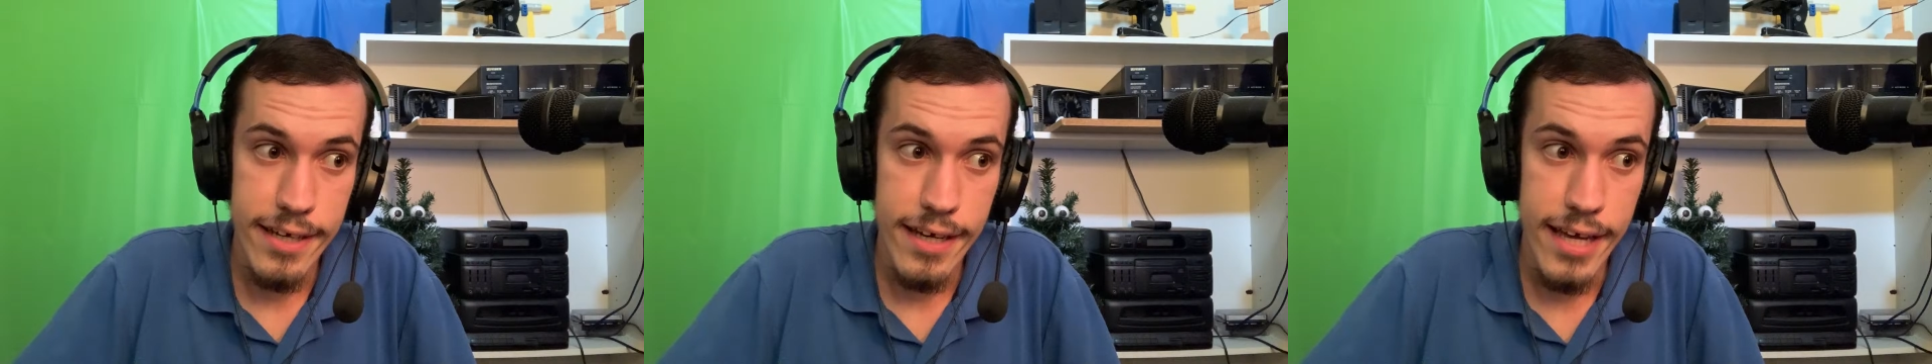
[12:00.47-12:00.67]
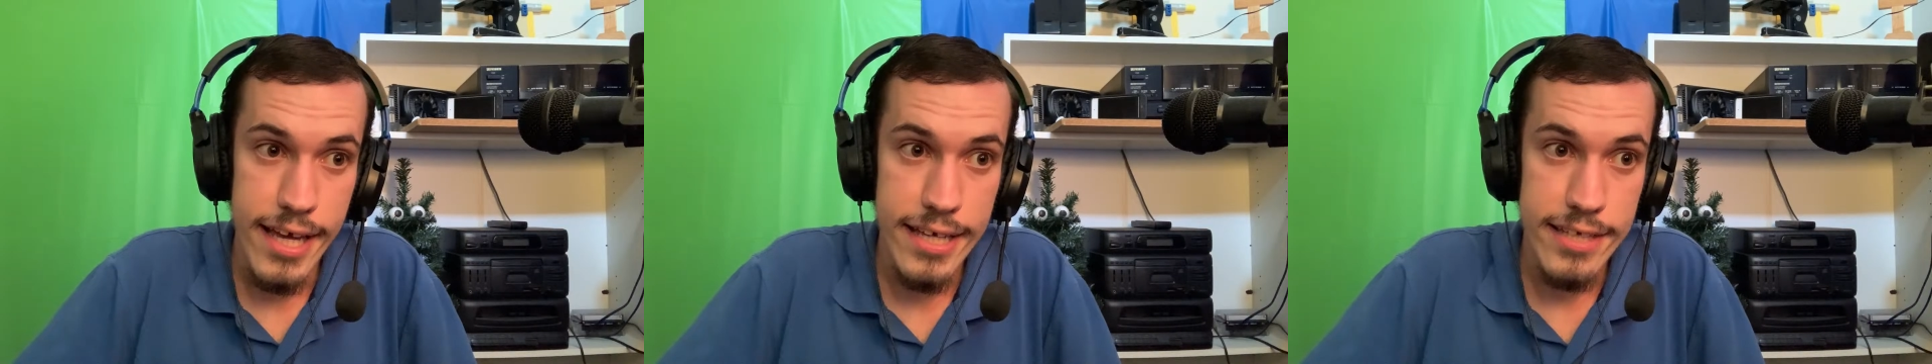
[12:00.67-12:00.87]

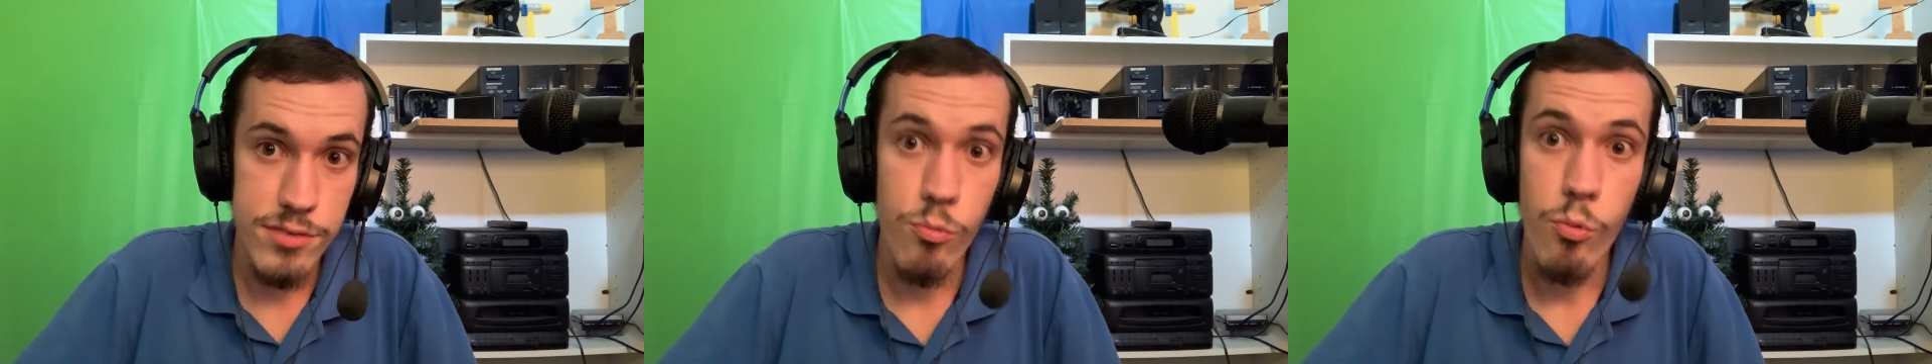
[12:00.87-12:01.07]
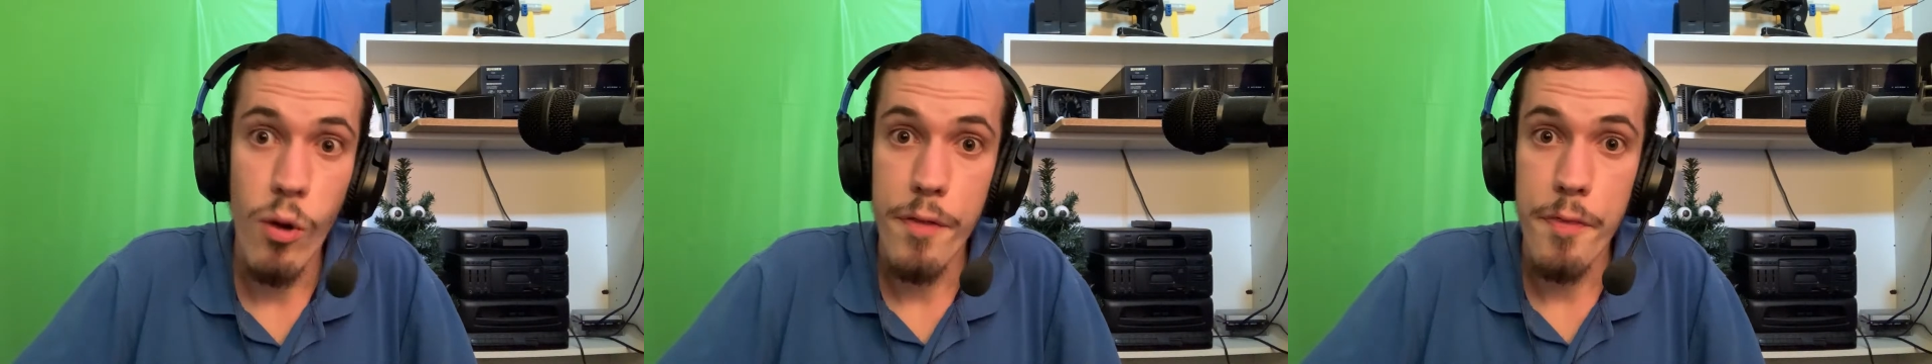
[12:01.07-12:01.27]
is
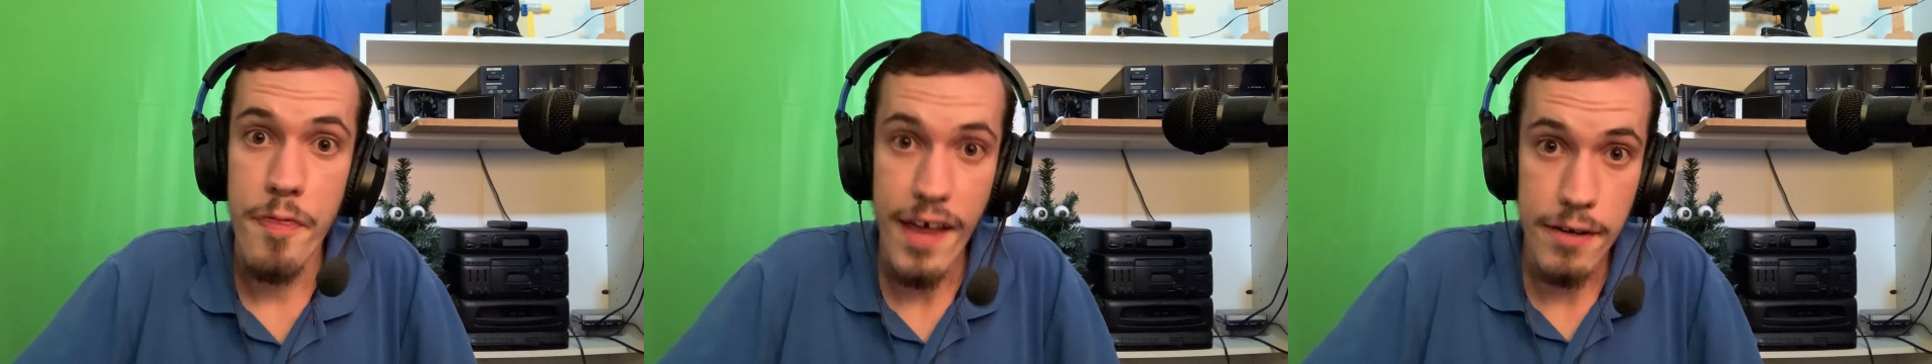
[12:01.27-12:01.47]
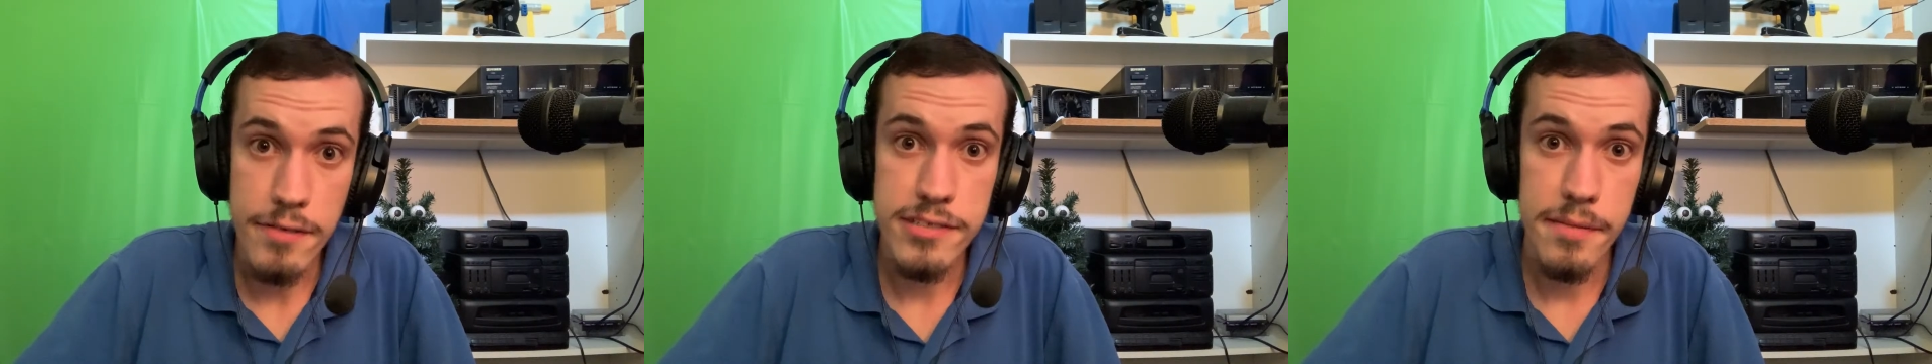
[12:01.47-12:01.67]

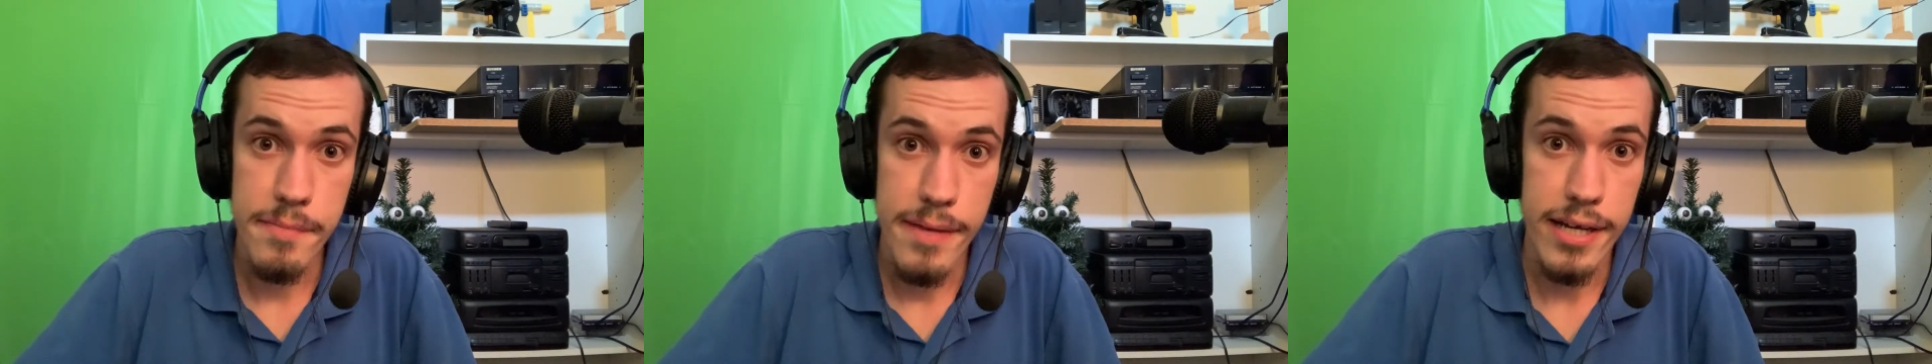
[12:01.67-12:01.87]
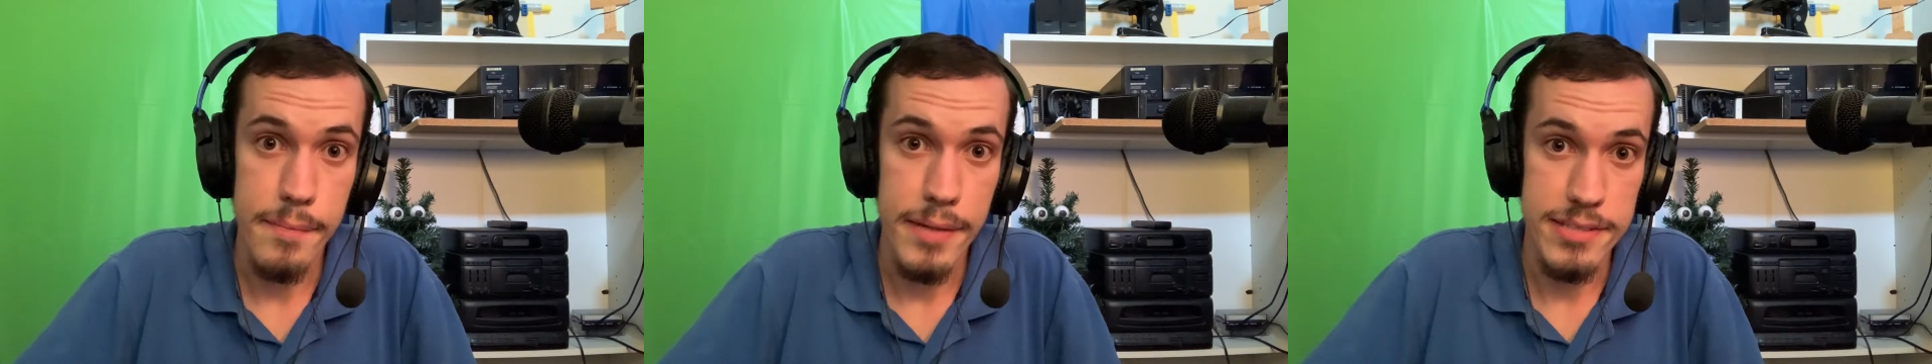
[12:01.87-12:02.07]
1000
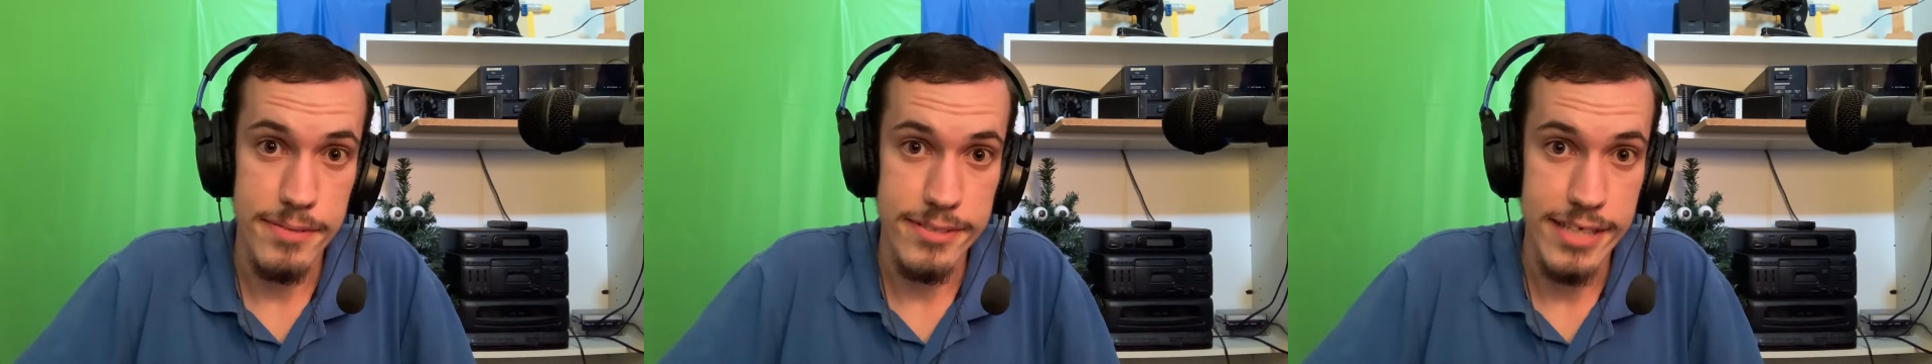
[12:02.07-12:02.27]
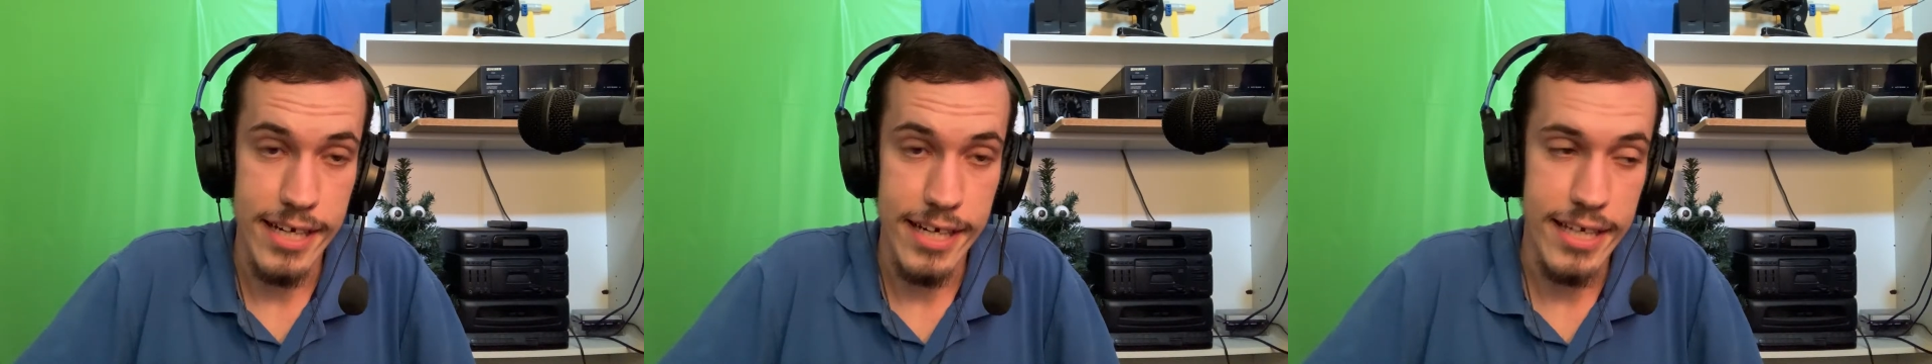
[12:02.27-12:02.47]
megabits
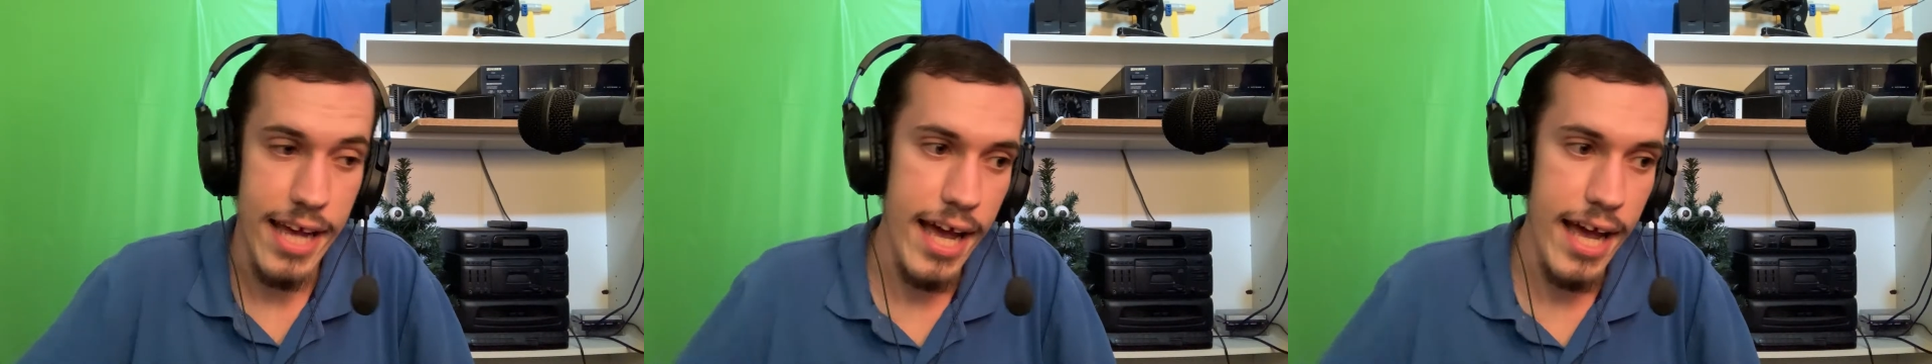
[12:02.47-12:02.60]
per second,